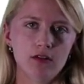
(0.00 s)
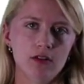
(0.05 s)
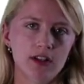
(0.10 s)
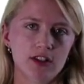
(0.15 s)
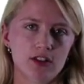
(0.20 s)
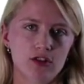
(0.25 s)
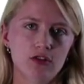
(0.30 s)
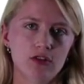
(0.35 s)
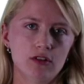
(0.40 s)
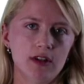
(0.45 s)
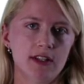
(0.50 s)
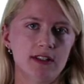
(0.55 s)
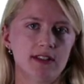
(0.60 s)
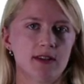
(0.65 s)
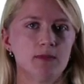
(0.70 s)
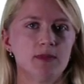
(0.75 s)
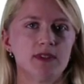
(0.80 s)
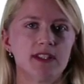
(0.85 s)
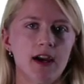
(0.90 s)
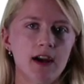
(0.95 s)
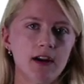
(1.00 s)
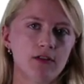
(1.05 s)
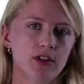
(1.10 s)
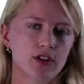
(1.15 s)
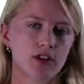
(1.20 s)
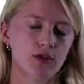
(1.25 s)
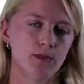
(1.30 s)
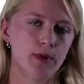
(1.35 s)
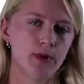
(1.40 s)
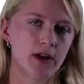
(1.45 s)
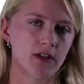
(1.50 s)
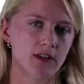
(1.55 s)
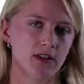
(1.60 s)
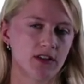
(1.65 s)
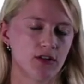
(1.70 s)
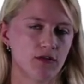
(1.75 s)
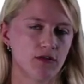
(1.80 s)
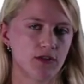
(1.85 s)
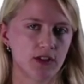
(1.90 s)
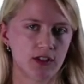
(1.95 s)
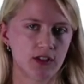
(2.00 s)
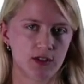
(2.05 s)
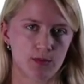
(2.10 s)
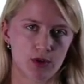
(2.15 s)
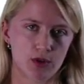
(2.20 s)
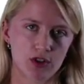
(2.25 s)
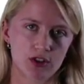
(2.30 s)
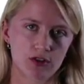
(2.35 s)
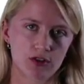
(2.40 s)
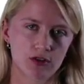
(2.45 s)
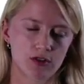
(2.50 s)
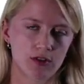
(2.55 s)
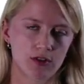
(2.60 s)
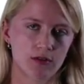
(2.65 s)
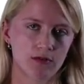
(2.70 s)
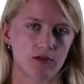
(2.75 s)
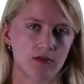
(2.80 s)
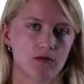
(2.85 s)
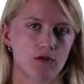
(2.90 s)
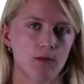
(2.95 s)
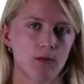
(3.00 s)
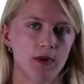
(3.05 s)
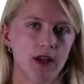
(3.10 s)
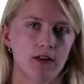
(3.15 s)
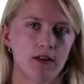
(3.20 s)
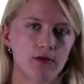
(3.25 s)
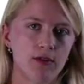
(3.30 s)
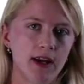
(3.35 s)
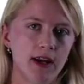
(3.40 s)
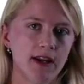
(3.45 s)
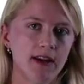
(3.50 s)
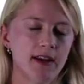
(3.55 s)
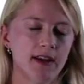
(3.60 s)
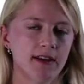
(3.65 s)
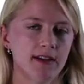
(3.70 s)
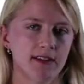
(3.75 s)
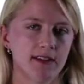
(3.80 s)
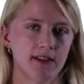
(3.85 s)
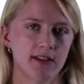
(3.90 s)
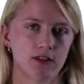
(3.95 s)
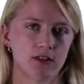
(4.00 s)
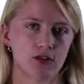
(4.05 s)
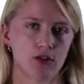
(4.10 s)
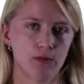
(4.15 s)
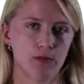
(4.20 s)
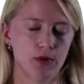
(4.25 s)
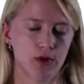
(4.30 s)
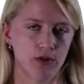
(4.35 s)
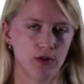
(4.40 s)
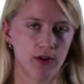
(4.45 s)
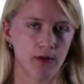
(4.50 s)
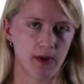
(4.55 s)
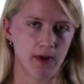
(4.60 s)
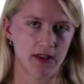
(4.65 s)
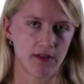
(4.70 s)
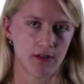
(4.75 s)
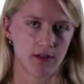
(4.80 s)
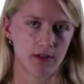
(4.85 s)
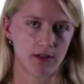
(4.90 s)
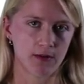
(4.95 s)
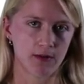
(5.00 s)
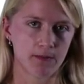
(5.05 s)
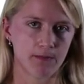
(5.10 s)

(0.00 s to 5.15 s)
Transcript: let's look at some direct comparison of the dispersion curves from the array and the 6-component method.